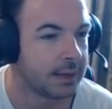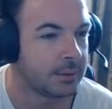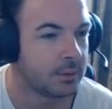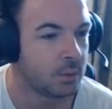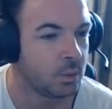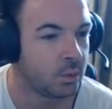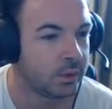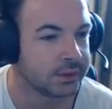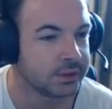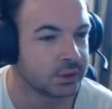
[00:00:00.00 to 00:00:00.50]

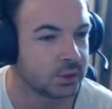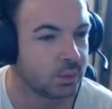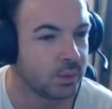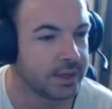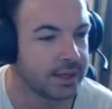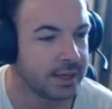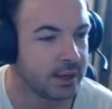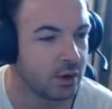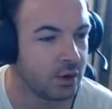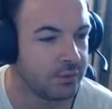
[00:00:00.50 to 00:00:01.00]
Once
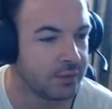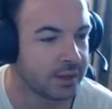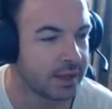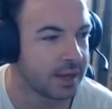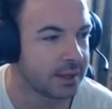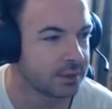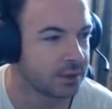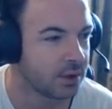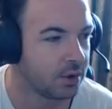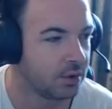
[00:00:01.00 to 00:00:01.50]
we get over
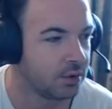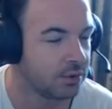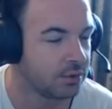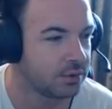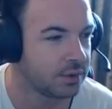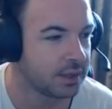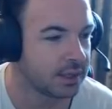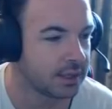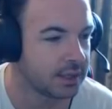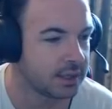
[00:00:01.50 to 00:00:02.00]
that though,
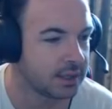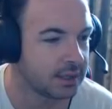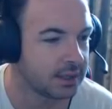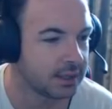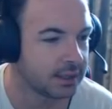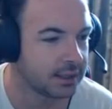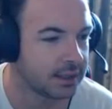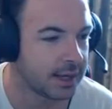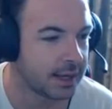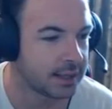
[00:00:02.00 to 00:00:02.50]
the
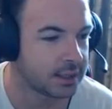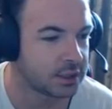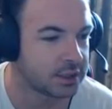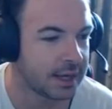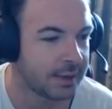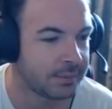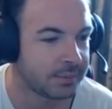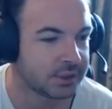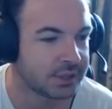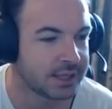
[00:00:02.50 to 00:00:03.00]

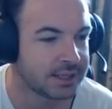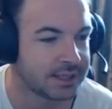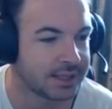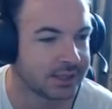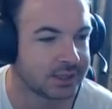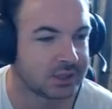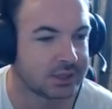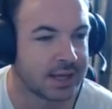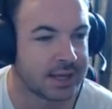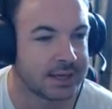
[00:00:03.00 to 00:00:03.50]
Jambazan
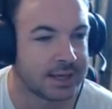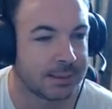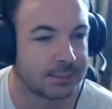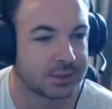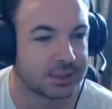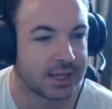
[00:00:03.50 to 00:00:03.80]
does stand up,